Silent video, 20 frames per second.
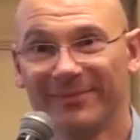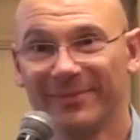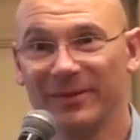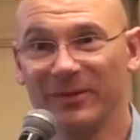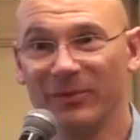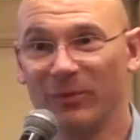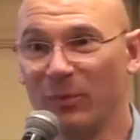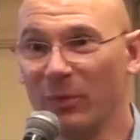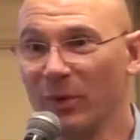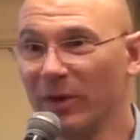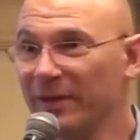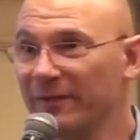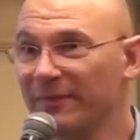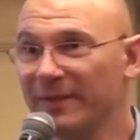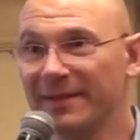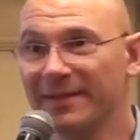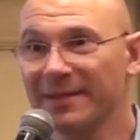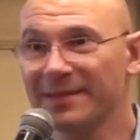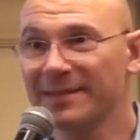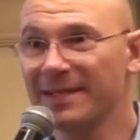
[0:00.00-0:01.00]
You know, what if
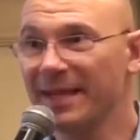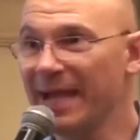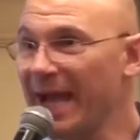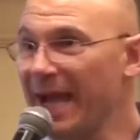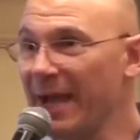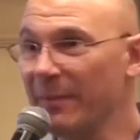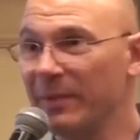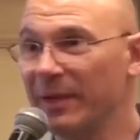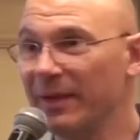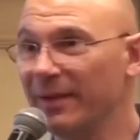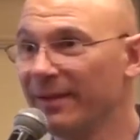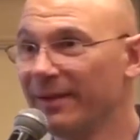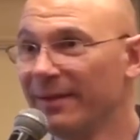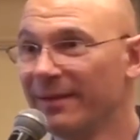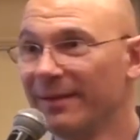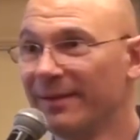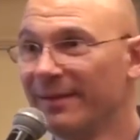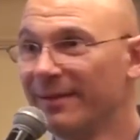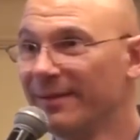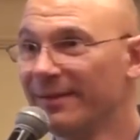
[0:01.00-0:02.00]
it doesn't happen?
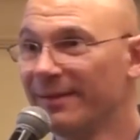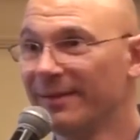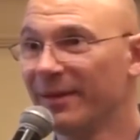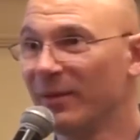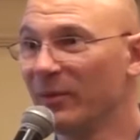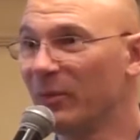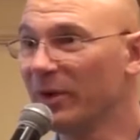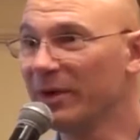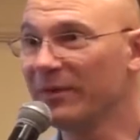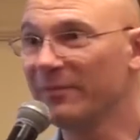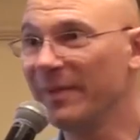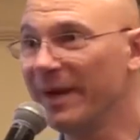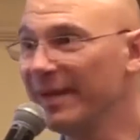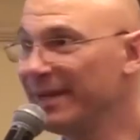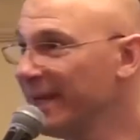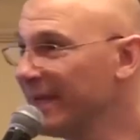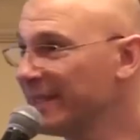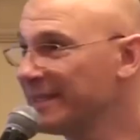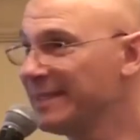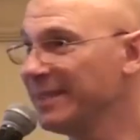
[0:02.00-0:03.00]
You know, what if my
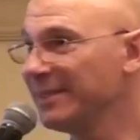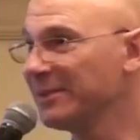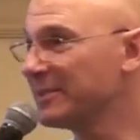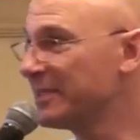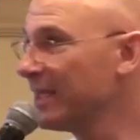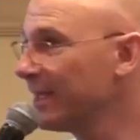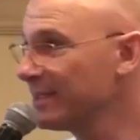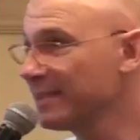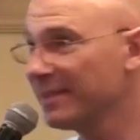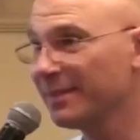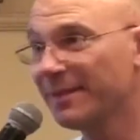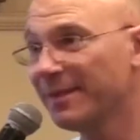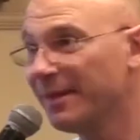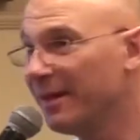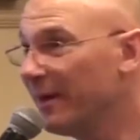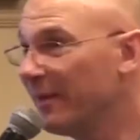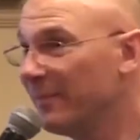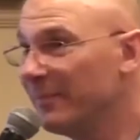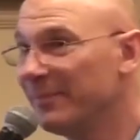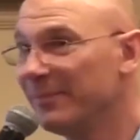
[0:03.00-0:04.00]
next deal doesn't
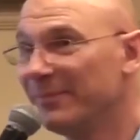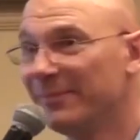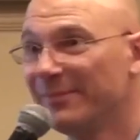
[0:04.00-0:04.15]
come?